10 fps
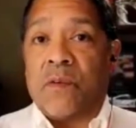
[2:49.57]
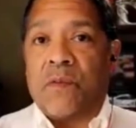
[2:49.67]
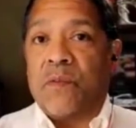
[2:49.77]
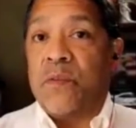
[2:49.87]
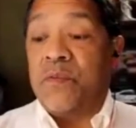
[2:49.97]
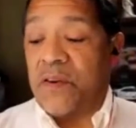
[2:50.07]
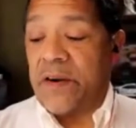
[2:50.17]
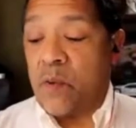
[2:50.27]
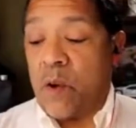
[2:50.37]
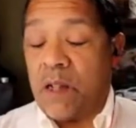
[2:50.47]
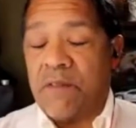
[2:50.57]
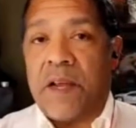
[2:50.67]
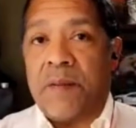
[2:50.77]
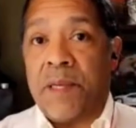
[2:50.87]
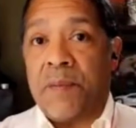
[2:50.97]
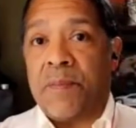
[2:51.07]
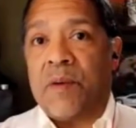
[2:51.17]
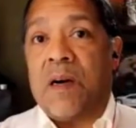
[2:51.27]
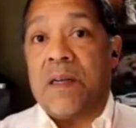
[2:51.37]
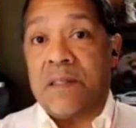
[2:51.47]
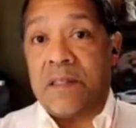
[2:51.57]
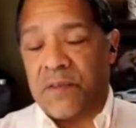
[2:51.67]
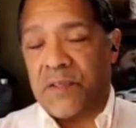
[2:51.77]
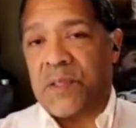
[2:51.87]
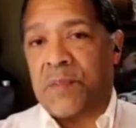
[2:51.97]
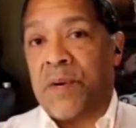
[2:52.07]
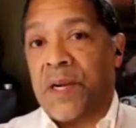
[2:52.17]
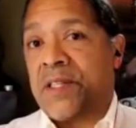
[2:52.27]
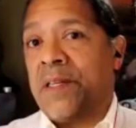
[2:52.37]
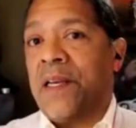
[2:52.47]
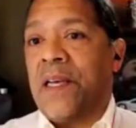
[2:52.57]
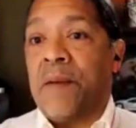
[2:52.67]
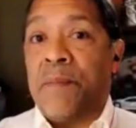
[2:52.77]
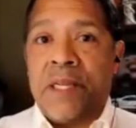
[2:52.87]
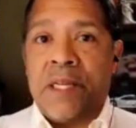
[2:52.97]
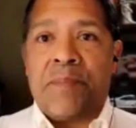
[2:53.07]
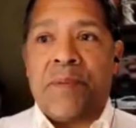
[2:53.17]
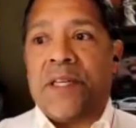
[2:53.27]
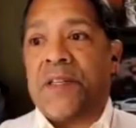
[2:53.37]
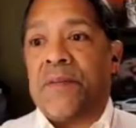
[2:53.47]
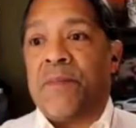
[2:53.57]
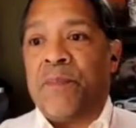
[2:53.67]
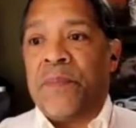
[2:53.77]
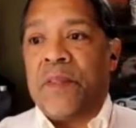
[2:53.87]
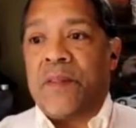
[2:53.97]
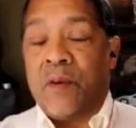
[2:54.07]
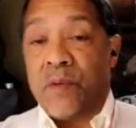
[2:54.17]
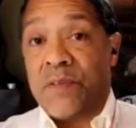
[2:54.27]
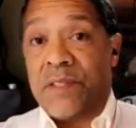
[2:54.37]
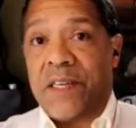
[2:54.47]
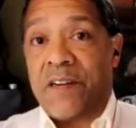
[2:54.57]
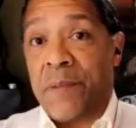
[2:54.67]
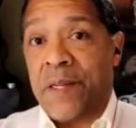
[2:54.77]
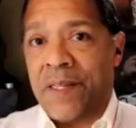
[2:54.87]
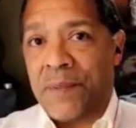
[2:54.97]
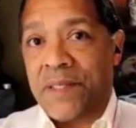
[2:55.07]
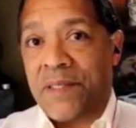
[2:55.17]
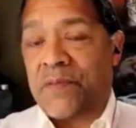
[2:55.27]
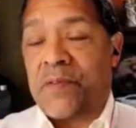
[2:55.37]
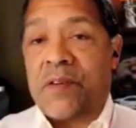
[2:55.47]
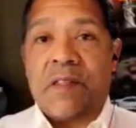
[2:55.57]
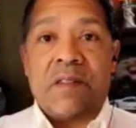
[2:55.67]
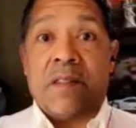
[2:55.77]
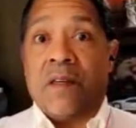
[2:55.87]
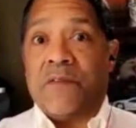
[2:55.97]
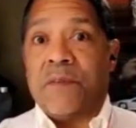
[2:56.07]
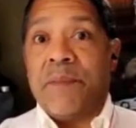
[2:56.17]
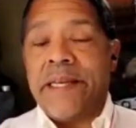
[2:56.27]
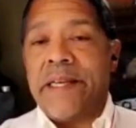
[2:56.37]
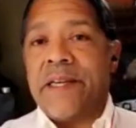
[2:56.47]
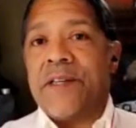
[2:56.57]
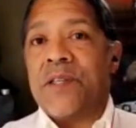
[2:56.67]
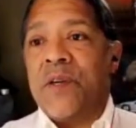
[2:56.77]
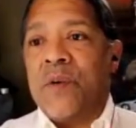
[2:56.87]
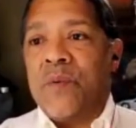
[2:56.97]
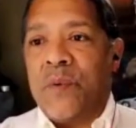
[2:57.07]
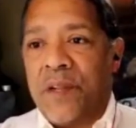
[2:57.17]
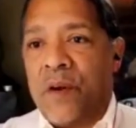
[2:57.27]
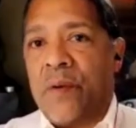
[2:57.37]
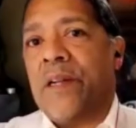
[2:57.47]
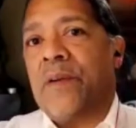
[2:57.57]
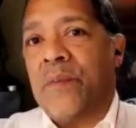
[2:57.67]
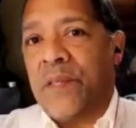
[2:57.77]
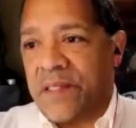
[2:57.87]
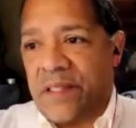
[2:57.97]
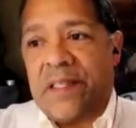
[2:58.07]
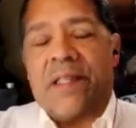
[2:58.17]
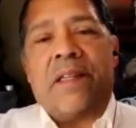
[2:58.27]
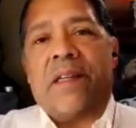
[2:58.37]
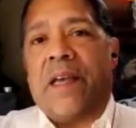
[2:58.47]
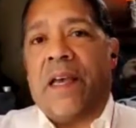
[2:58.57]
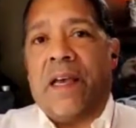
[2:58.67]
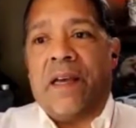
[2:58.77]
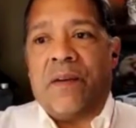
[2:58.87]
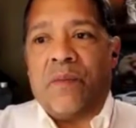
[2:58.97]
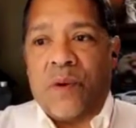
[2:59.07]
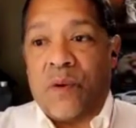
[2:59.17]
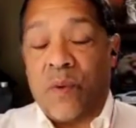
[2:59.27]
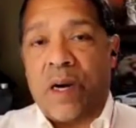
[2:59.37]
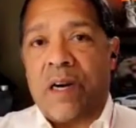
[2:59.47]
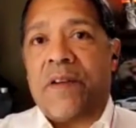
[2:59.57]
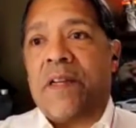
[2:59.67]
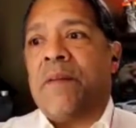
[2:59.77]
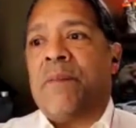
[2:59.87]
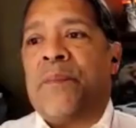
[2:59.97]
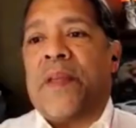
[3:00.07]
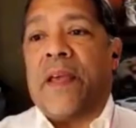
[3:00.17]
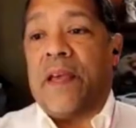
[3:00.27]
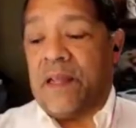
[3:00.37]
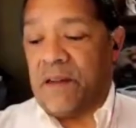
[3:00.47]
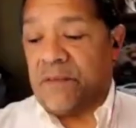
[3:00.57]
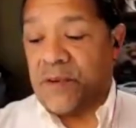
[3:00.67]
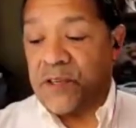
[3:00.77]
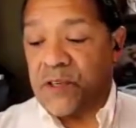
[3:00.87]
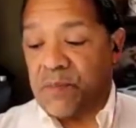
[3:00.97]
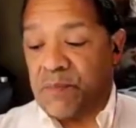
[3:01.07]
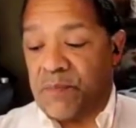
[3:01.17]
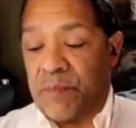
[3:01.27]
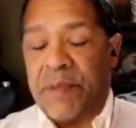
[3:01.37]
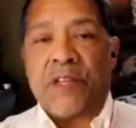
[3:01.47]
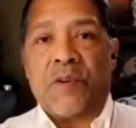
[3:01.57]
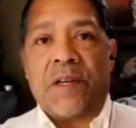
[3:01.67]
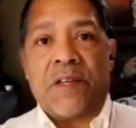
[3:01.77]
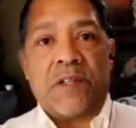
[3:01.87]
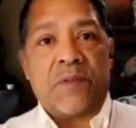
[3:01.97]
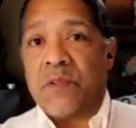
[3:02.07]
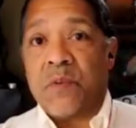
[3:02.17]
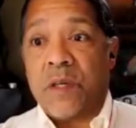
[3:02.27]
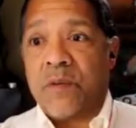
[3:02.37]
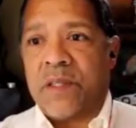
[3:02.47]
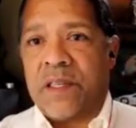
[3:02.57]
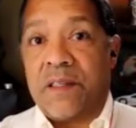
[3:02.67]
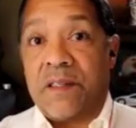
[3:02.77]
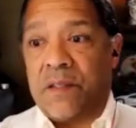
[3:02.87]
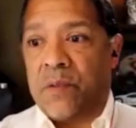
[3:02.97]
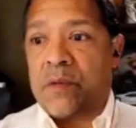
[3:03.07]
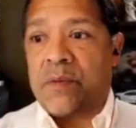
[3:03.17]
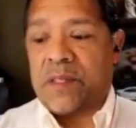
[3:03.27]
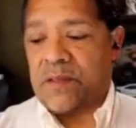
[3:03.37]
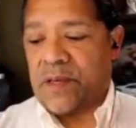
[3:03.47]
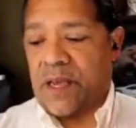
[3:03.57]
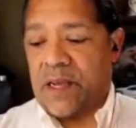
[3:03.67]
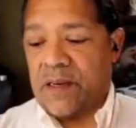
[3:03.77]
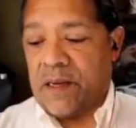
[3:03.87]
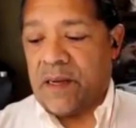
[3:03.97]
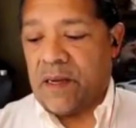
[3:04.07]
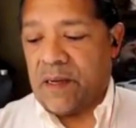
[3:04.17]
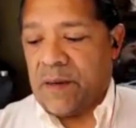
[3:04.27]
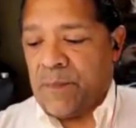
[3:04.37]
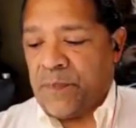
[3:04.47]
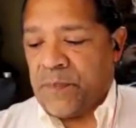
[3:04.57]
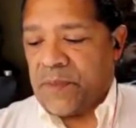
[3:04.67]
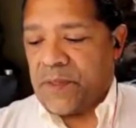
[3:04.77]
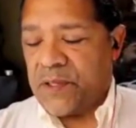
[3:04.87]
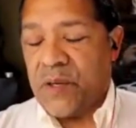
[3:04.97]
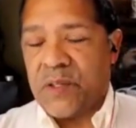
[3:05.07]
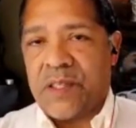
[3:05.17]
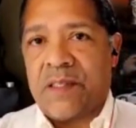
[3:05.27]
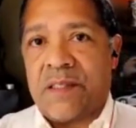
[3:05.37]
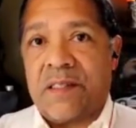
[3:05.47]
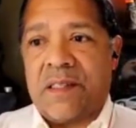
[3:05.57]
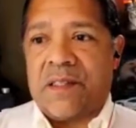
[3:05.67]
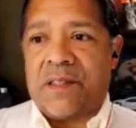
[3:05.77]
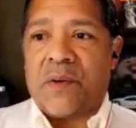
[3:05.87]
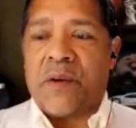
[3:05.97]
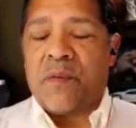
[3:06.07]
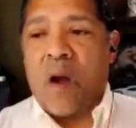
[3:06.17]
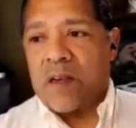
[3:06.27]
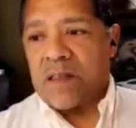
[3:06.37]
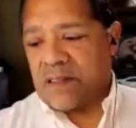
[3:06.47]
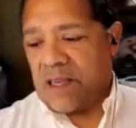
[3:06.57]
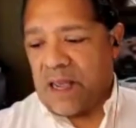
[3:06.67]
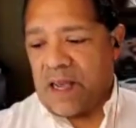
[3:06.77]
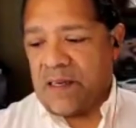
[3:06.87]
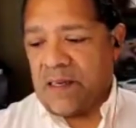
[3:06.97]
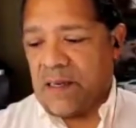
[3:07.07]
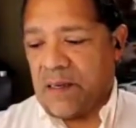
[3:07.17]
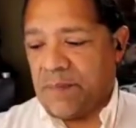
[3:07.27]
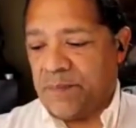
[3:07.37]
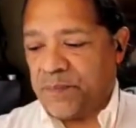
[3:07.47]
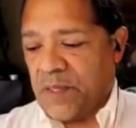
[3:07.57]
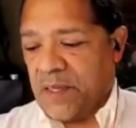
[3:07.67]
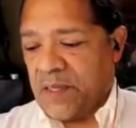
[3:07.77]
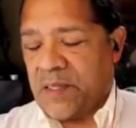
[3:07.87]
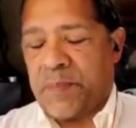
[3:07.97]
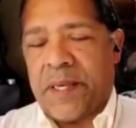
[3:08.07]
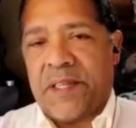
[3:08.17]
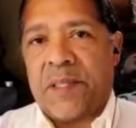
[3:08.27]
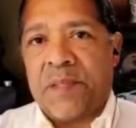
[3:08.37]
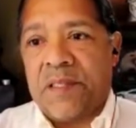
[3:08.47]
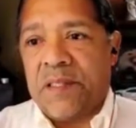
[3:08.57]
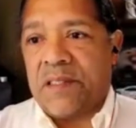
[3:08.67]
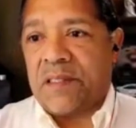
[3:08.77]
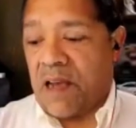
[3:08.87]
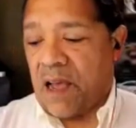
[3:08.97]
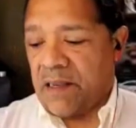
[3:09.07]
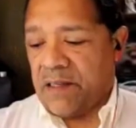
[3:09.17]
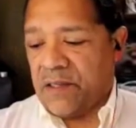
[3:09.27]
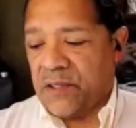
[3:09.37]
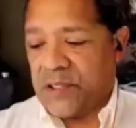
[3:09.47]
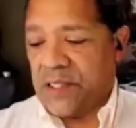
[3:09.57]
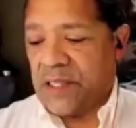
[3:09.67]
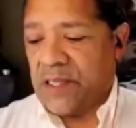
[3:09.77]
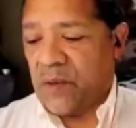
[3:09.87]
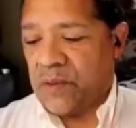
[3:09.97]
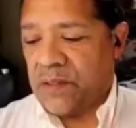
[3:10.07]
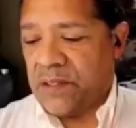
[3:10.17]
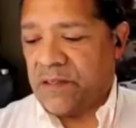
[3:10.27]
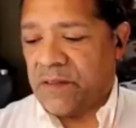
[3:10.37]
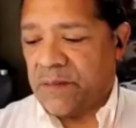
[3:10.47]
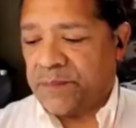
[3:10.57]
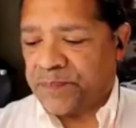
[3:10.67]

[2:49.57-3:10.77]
very qualified people on silver suppression and manipulation. Those of us that have been in the business for many years, we know it, we see it, and we're aware of it. And if you're for big traders, you just work with it. You work with it. You can't. There's no sense throwing rocks at spaceships in the sky, stealing gold and silver.